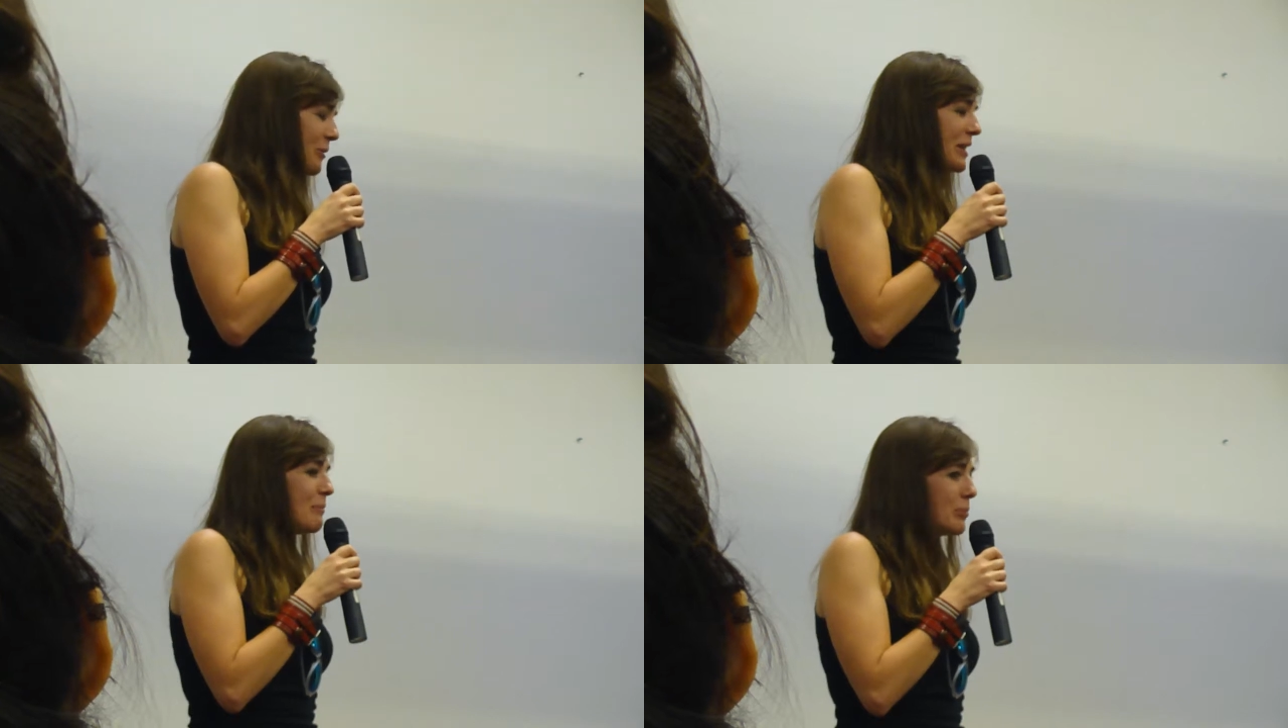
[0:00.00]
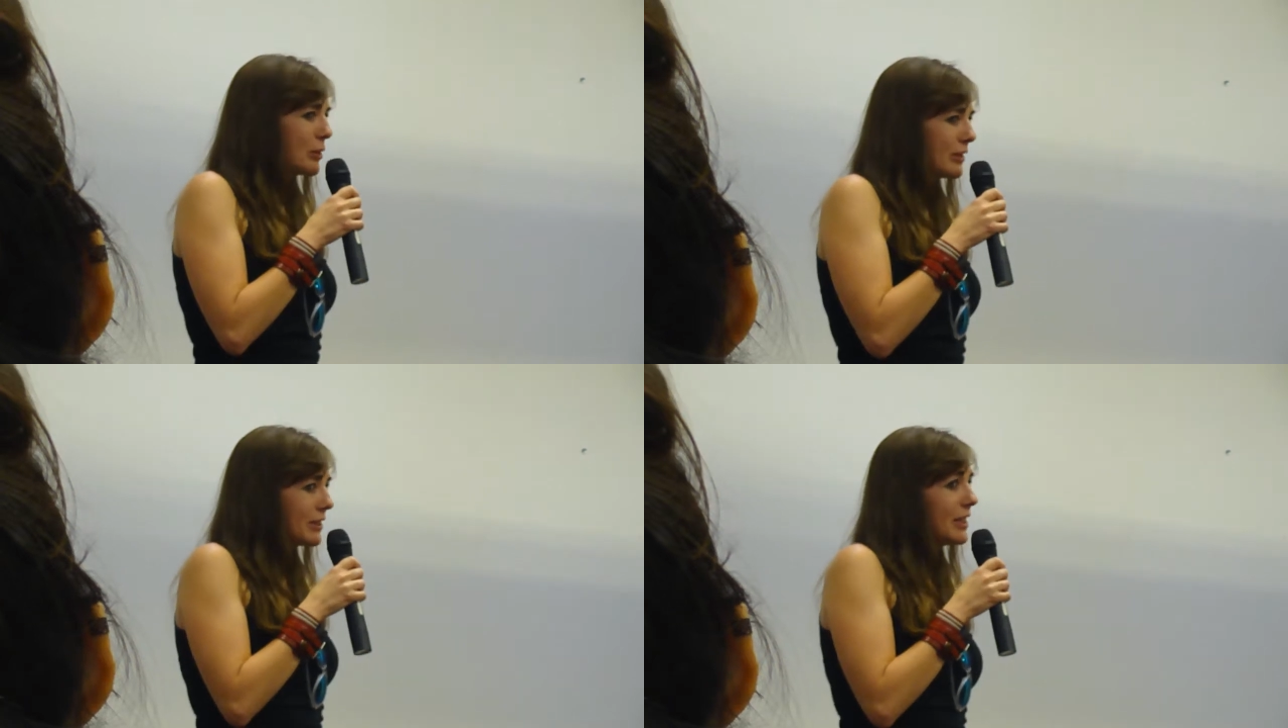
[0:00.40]
in the
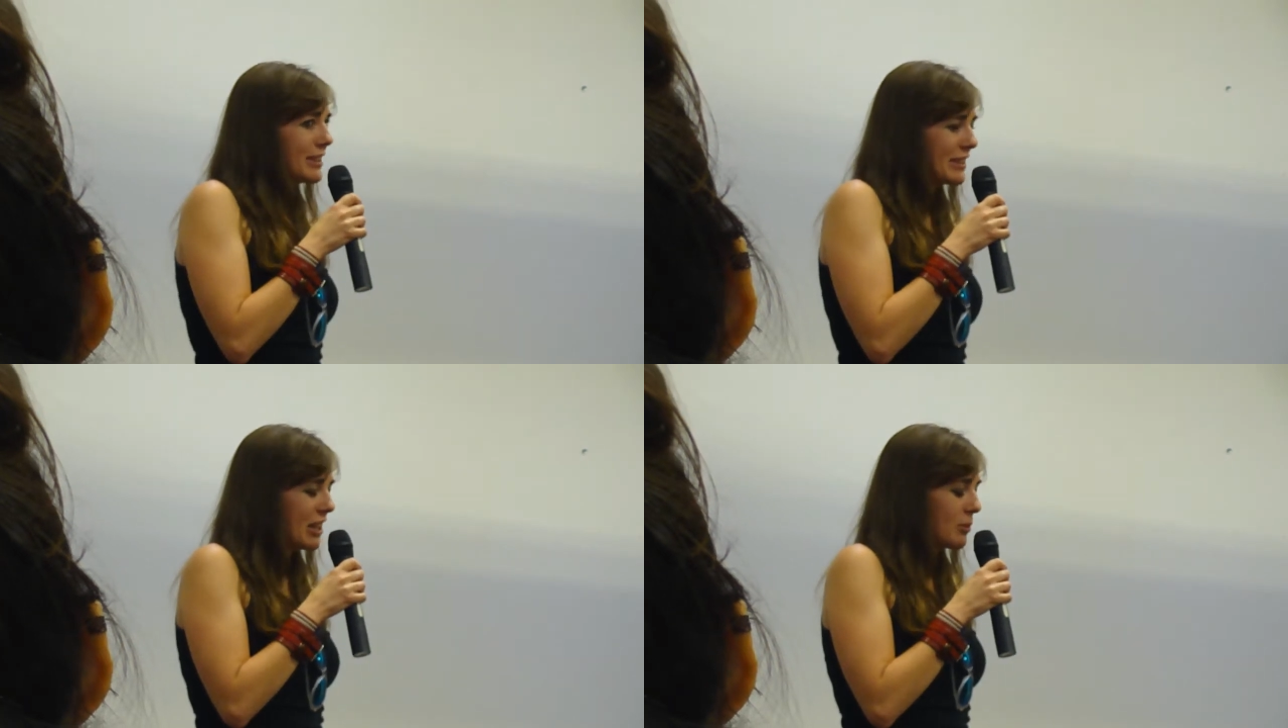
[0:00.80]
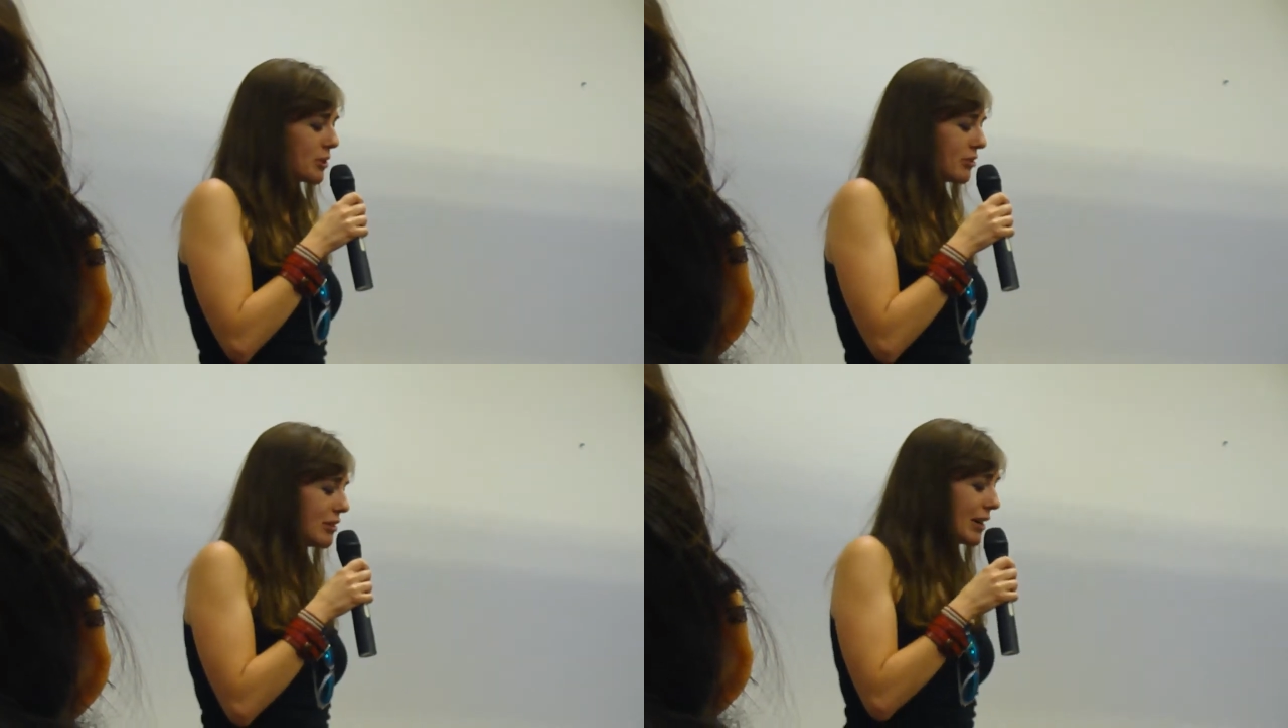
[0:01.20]
book, he's a terrible
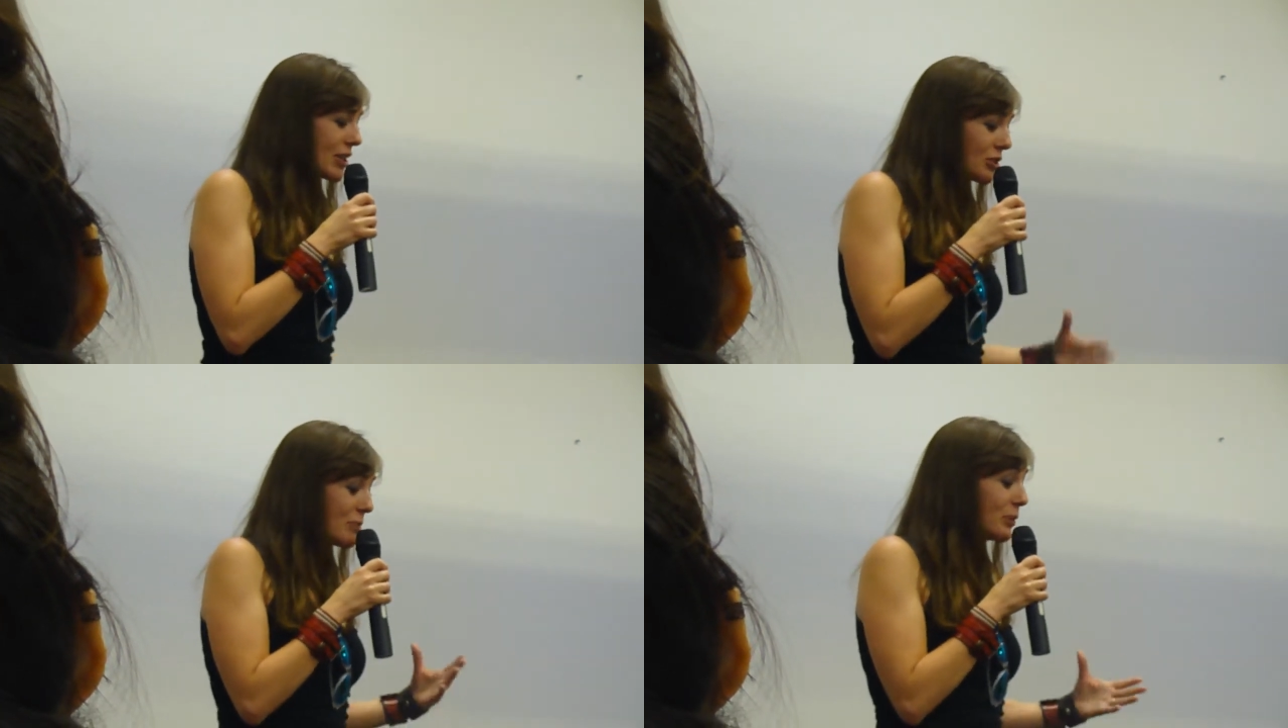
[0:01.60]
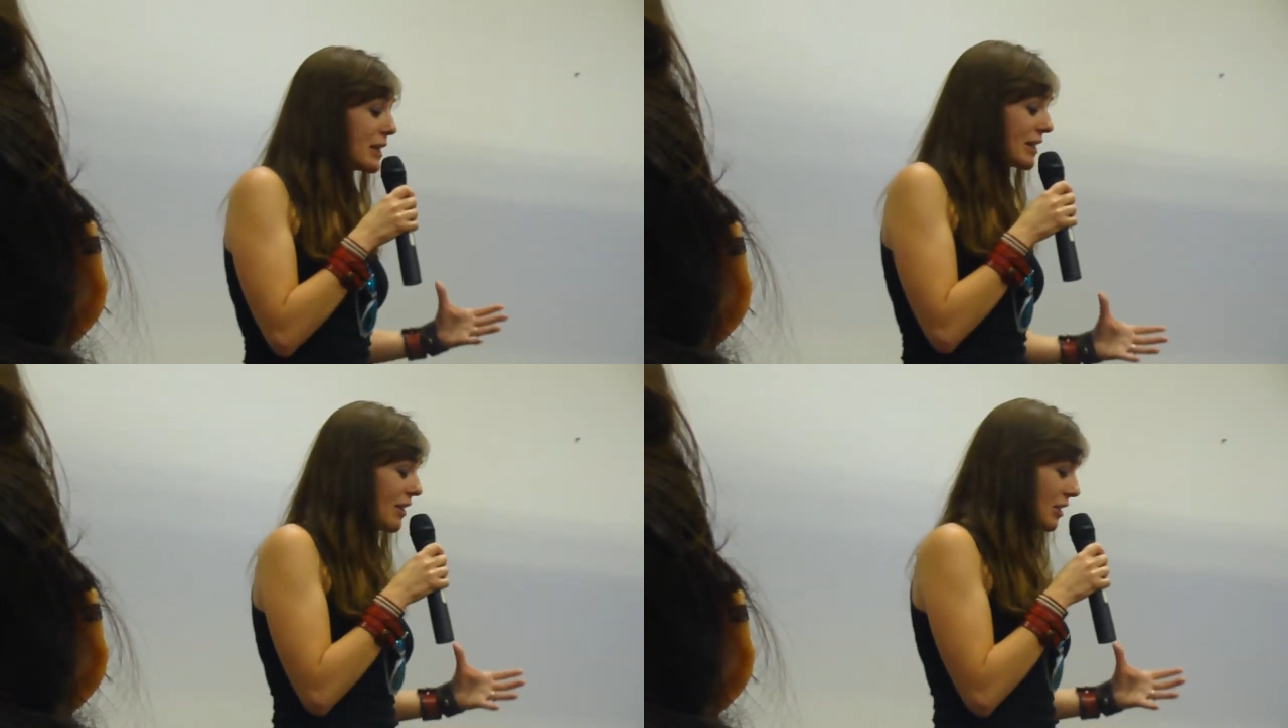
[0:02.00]
street racer and he
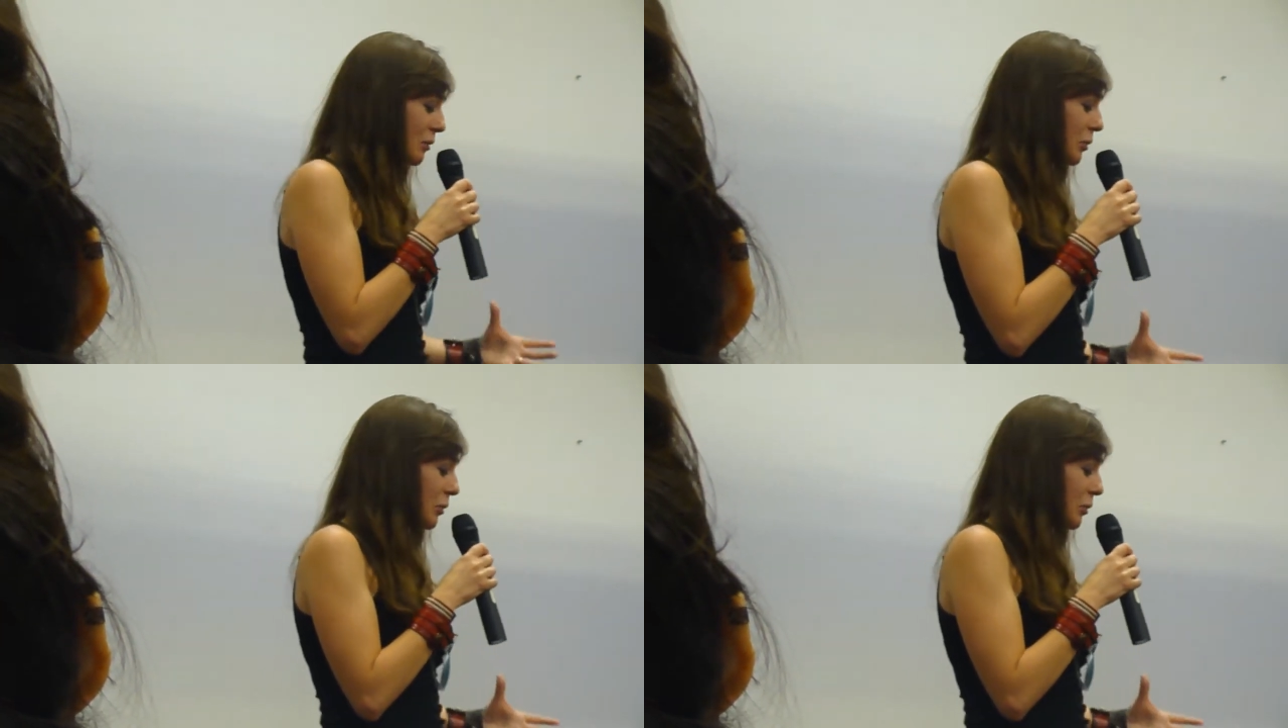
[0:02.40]
brings out the